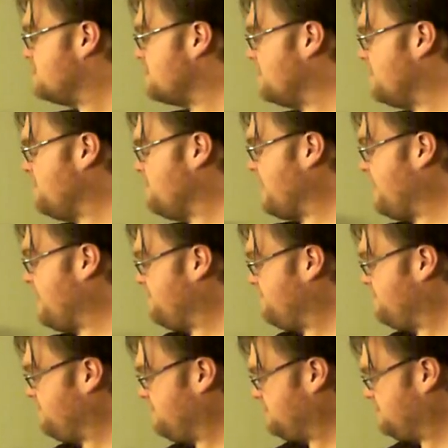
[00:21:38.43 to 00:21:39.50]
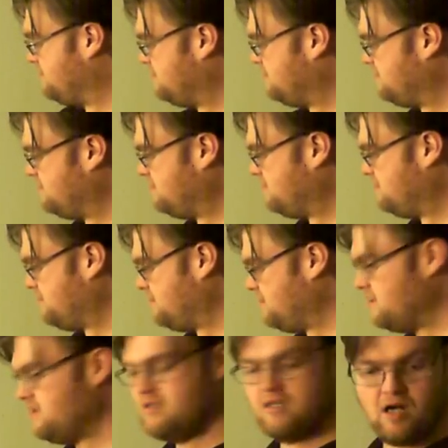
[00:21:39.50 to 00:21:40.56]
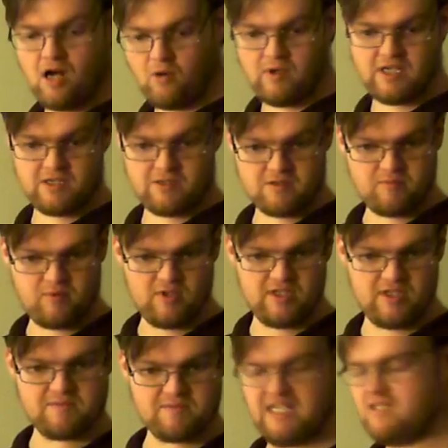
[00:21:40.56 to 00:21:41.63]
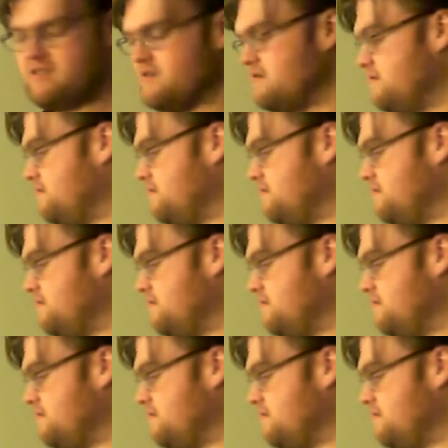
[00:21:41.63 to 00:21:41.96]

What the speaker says: So here we have all 100 points spent